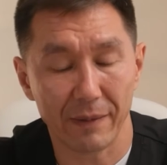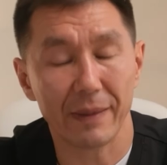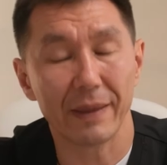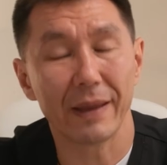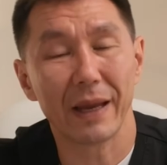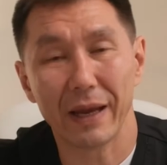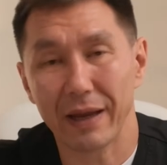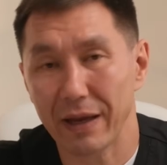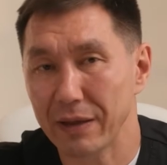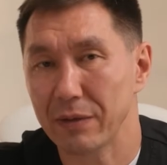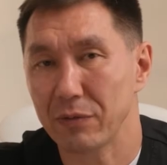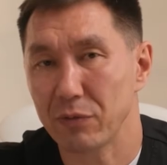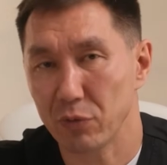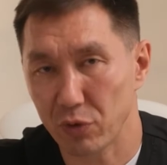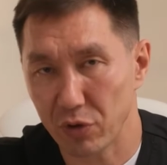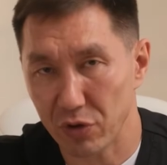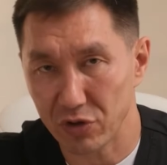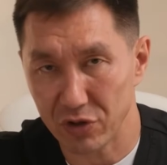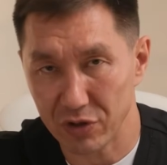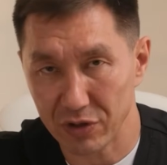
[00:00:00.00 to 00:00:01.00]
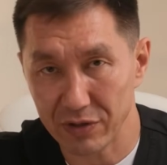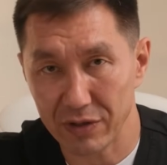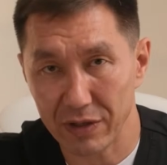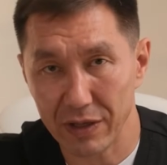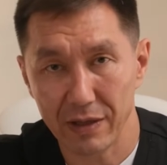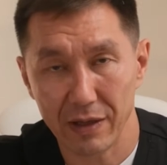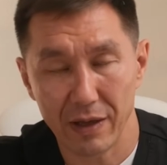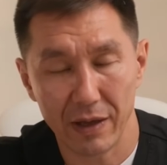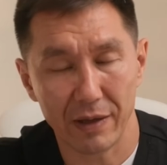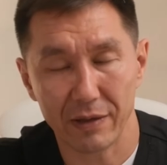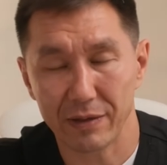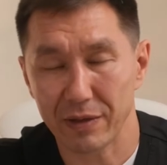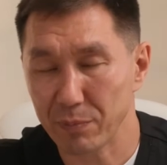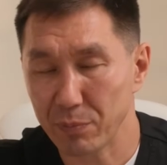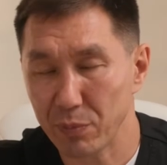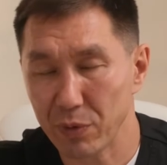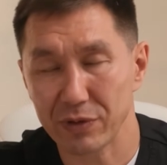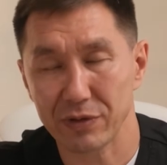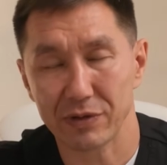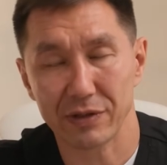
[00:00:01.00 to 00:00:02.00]
and unfortunately the
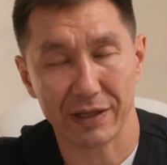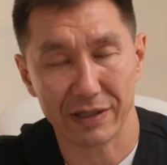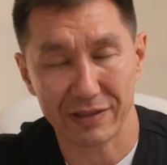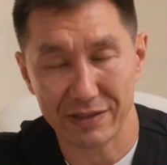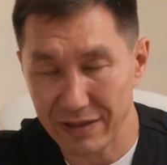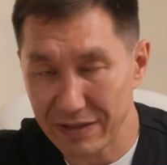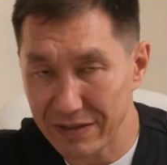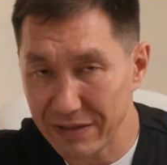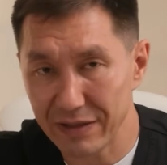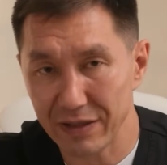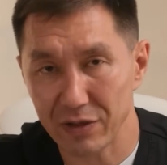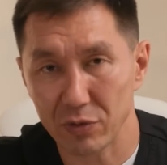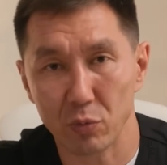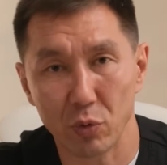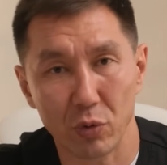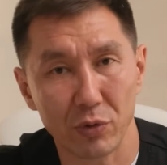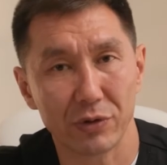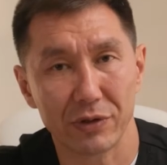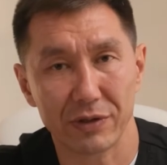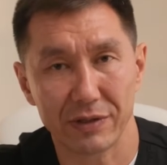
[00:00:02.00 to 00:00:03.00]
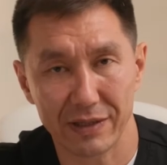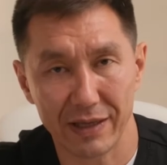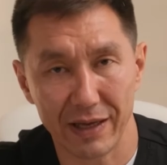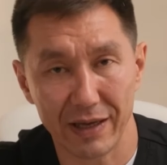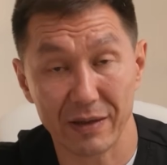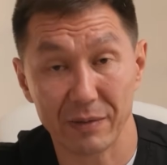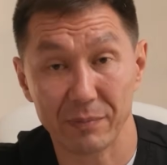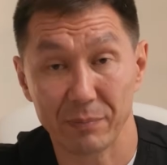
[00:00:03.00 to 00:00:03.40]
prosthesis still won't stay in